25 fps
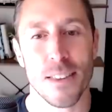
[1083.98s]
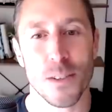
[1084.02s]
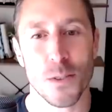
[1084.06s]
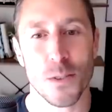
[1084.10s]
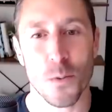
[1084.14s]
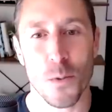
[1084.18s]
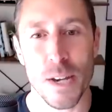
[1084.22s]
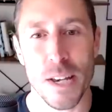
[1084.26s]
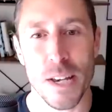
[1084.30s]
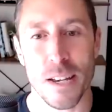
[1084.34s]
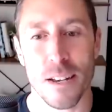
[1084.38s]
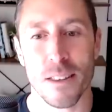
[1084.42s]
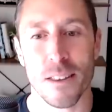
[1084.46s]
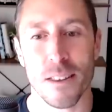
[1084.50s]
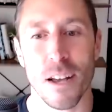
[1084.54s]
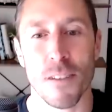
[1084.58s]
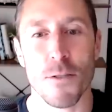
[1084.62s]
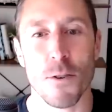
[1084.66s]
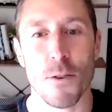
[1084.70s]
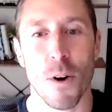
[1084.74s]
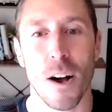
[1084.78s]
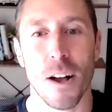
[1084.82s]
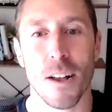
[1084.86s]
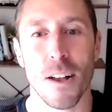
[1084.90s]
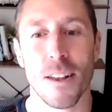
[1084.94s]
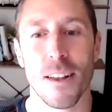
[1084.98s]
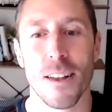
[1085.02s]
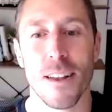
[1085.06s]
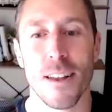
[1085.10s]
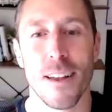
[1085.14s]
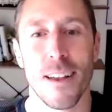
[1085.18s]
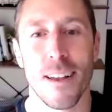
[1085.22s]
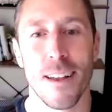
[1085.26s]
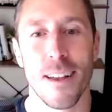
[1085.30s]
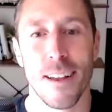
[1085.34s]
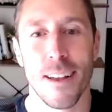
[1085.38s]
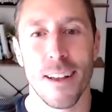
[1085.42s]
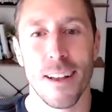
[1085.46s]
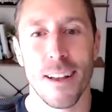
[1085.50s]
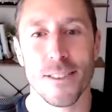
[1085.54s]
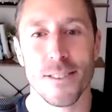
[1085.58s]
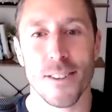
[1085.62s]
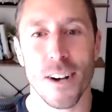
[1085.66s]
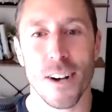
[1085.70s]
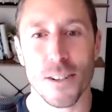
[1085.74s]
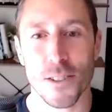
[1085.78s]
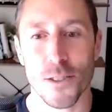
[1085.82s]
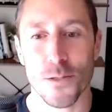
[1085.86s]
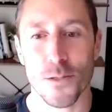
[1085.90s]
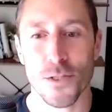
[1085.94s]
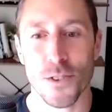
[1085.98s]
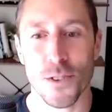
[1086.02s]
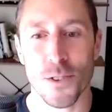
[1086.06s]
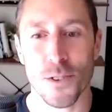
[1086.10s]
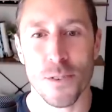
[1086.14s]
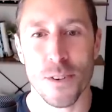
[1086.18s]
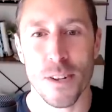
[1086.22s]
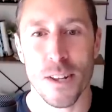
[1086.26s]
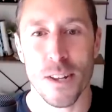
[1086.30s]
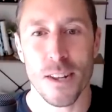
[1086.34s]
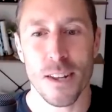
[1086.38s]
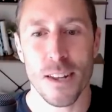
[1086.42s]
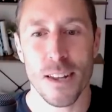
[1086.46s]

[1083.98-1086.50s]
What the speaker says: this week. Love you all. Talk to you soon.